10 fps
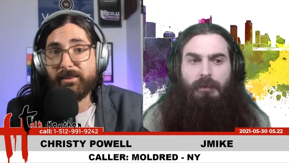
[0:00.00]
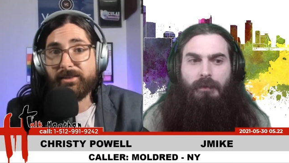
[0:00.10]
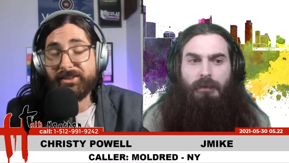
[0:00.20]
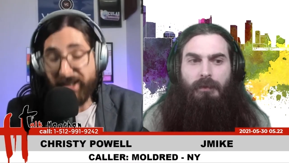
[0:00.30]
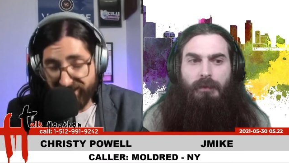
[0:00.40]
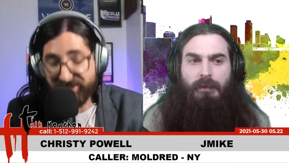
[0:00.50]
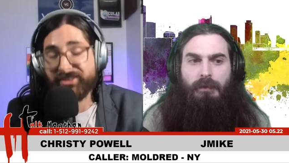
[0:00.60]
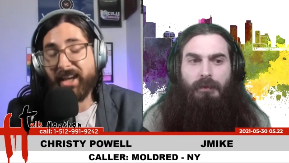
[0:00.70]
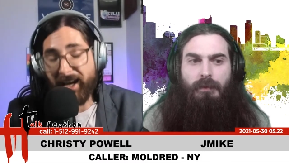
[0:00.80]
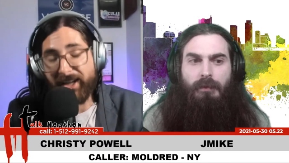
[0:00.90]
Speaker 1: Uh,
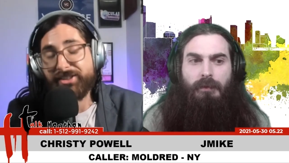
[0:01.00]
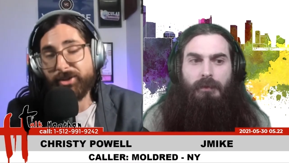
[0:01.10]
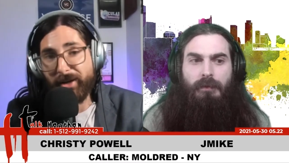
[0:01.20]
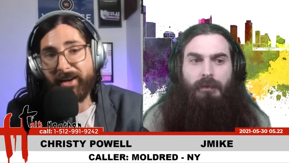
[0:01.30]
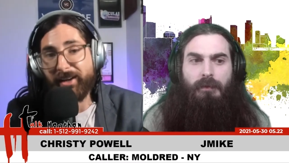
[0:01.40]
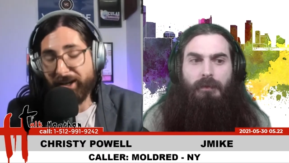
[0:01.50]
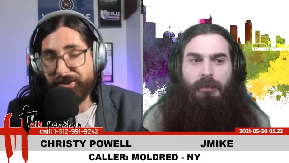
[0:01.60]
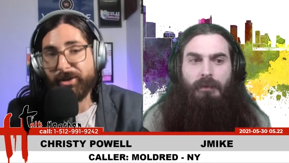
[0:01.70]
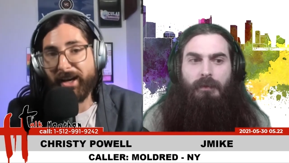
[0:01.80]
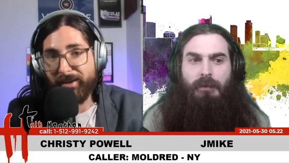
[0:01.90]
yes. Yeah, yeah, I do have.
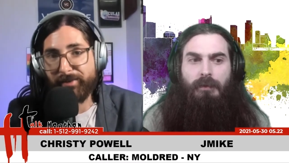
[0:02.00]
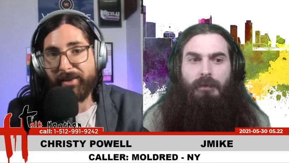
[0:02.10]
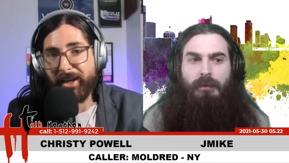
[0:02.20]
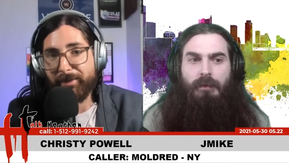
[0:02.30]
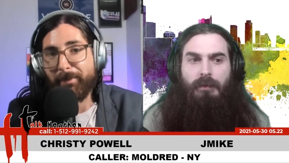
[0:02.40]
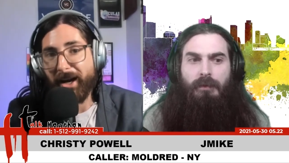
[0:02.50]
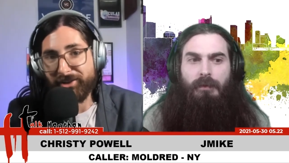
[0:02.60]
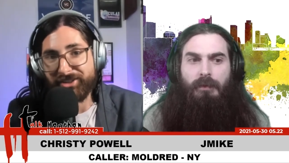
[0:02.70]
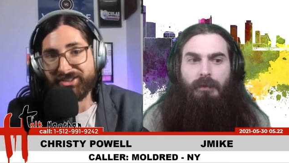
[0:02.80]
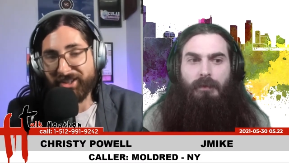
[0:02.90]
I do have a
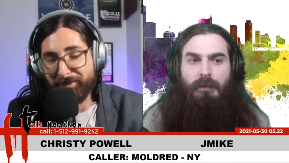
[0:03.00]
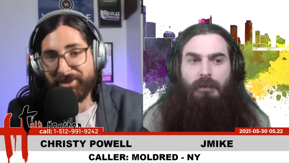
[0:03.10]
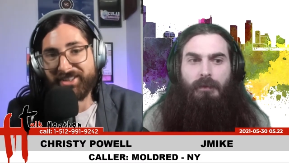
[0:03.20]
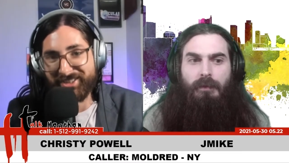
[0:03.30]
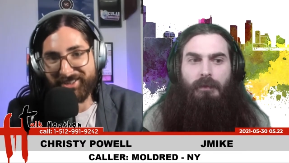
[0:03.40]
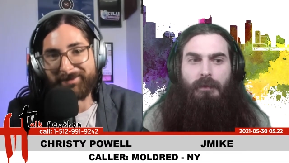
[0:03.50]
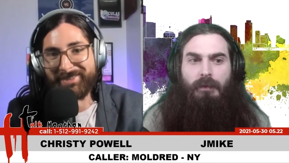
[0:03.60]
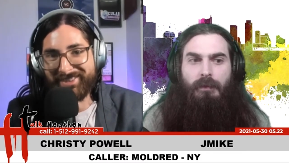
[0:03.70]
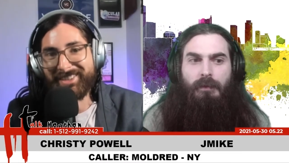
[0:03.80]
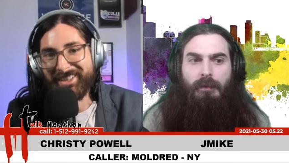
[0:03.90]
mild
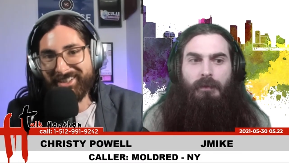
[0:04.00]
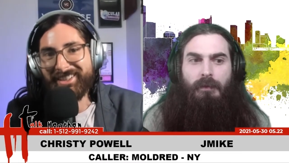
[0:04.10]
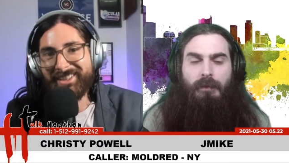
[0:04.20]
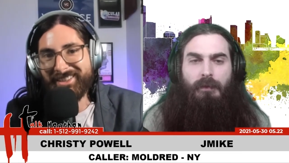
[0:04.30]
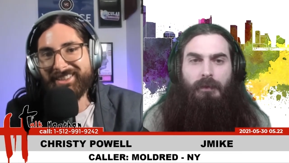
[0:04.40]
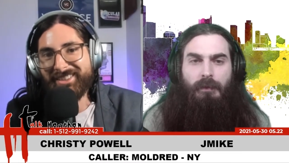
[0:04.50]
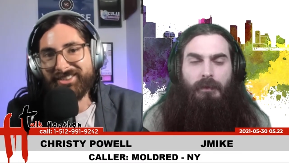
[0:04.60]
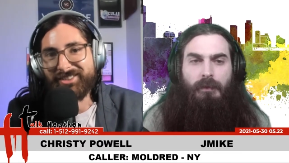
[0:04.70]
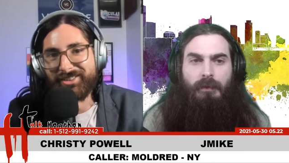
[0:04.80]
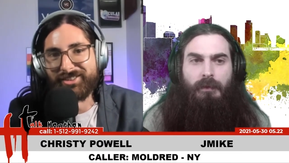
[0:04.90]
astigmatism.
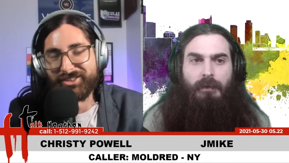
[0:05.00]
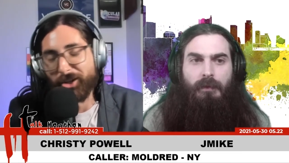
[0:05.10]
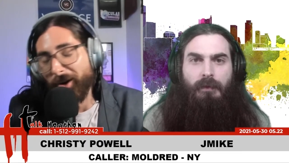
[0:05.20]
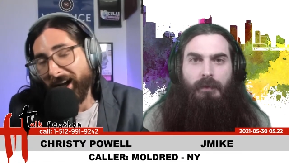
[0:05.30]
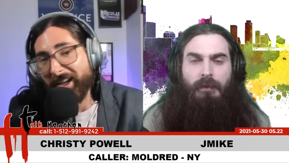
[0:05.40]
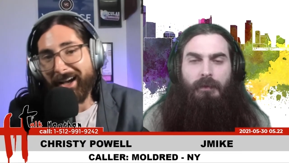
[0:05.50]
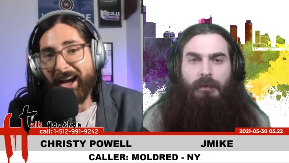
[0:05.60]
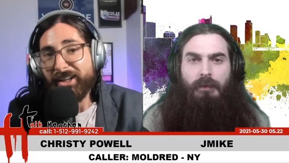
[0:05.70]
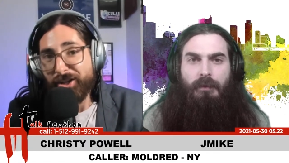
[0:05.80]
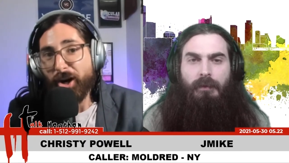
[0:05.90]
So I
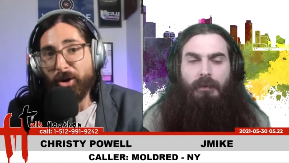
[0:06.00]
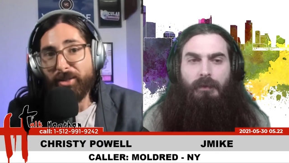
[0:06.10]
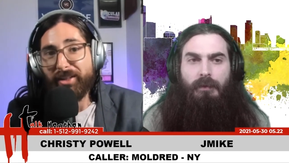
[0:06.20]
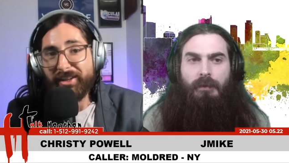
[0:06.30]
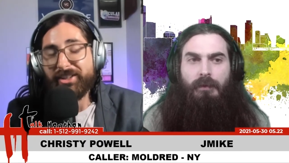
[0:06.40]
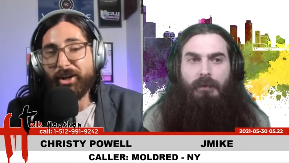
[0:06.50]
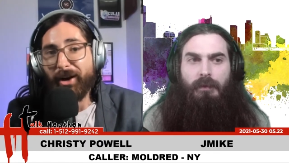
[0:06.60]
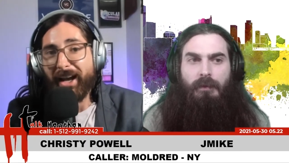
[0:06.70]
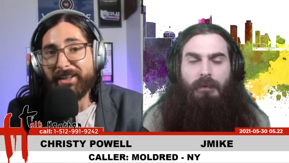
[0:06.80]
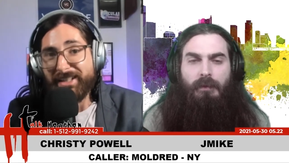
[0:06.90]
okay, I know that you,
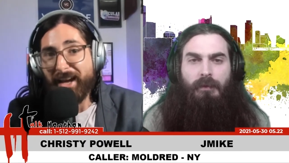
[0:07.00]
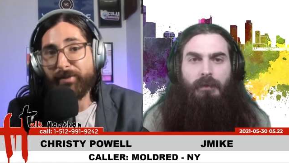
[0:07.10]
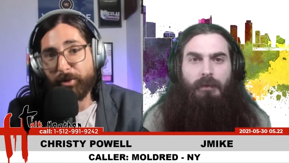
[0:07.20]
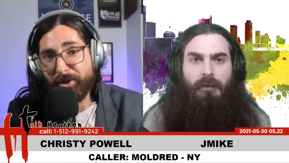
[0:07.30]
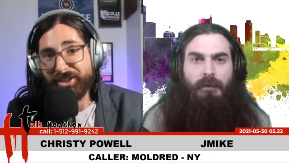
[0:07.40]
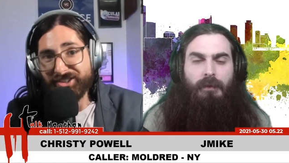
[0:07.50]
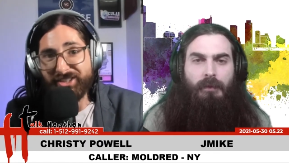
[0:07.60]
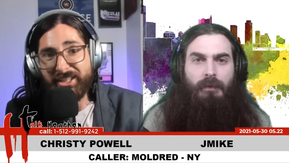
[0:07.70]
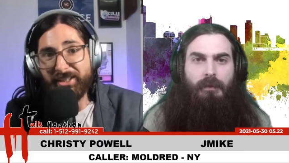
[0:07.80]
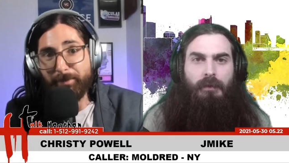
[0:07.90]
you know I never am going
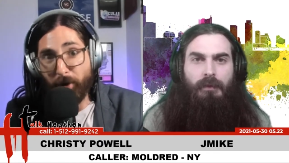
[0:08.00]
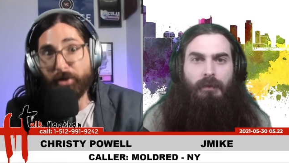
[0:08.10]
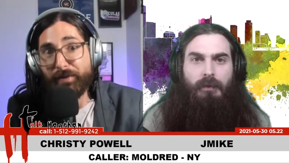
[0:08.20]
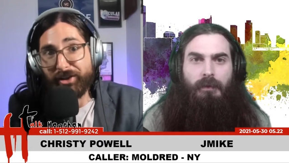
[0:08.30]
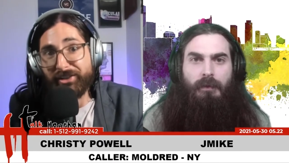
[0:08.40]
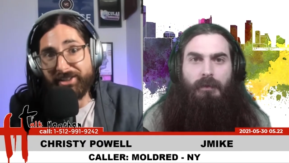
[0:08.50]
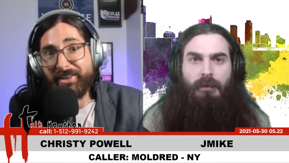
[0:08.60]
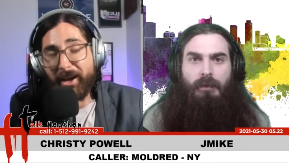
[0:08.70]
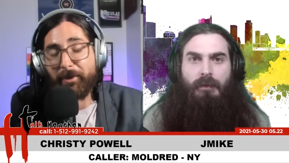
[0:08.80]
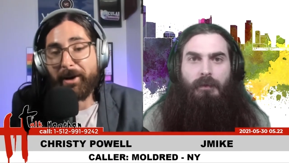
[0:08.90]
to see
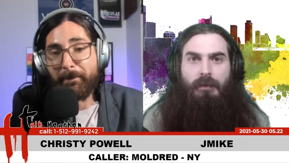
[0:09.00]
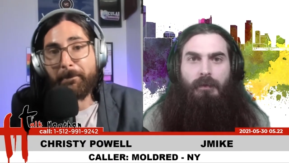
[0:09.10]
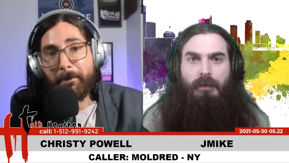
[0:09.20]
perfectly in that way.